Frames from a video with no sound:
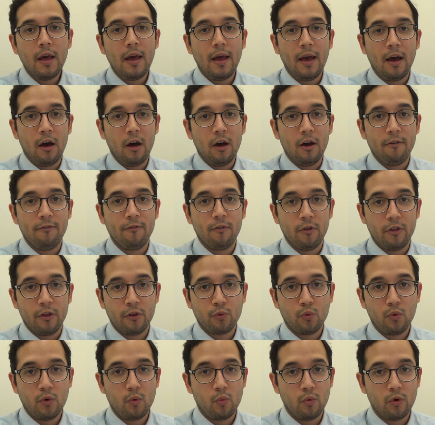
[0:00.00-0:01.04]
For
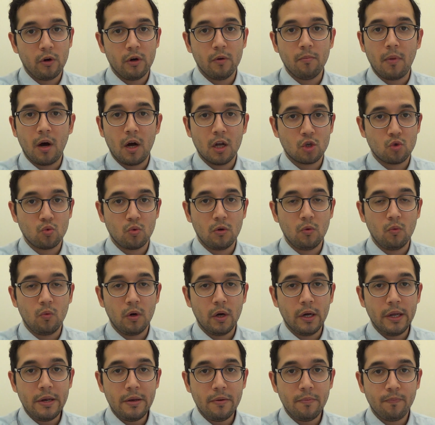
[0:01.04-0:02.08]
this one, we're in Module
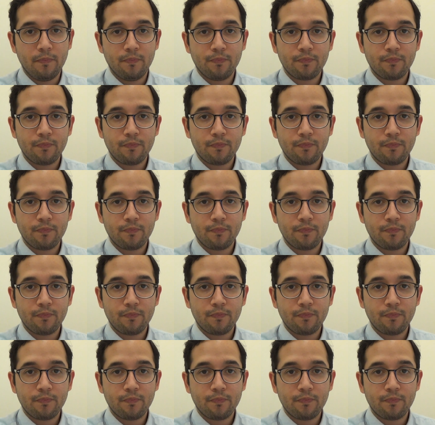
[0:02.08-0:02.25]
1.